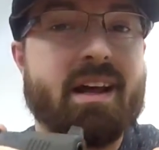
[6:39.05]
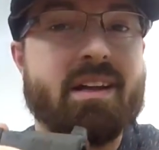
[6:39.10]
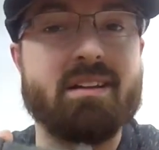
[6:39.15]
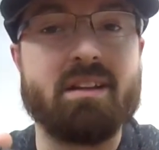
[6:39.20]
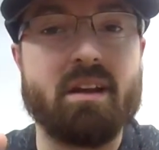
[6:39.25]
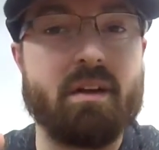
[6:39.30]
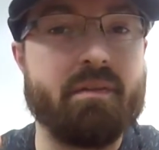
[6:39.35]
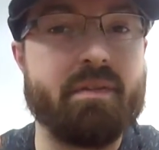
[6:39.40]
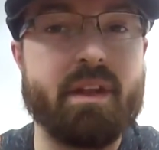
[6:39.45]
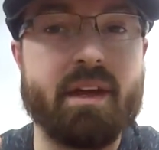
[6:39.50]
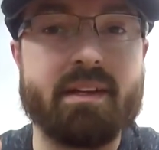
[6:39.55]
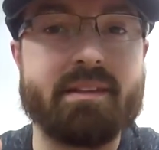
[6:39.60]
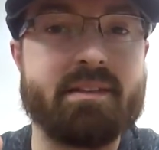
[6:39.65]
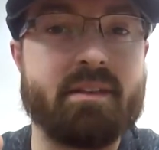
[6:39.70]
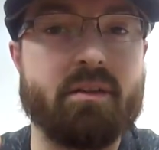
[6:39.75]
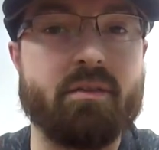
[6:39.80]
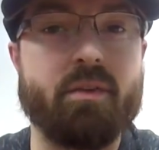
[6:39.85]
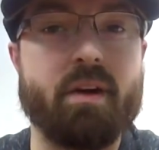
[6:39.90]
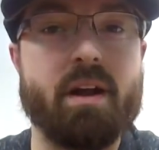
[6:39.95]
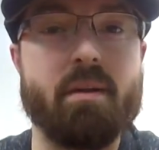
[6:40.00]
I love the
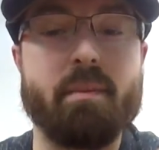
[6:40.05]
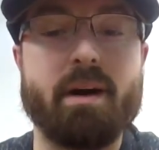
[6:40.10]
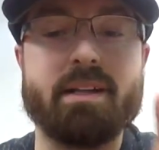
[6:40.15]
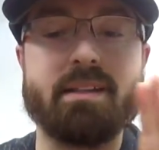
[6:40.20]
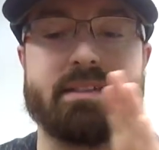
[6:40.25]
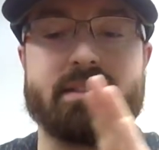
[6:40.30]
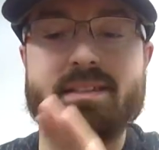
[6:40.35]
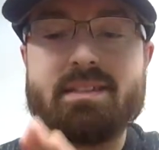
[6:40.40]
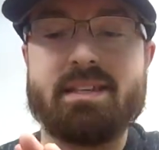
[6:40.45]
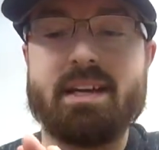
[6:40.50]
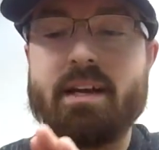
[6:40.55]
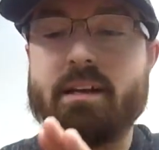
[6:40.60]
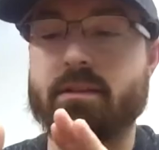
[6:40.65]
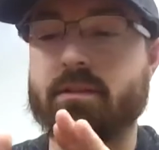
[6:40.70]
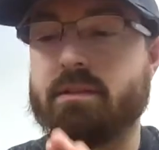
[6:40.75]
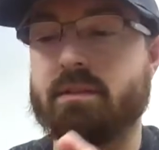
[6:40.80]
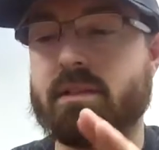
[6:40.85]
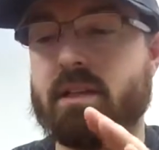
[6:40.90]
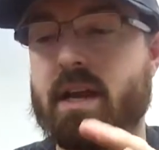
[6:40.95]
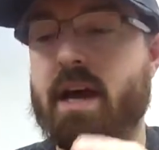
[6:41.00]
XL frame on the
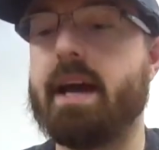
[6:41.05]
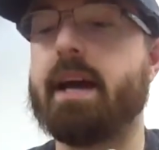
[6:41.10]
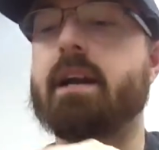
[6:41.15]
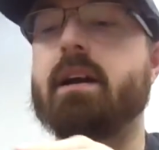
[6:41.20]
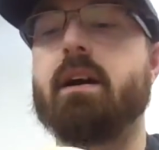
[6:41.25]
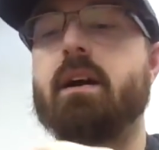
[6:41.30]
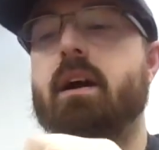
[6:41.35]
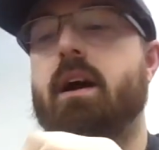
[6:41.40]
standard slide.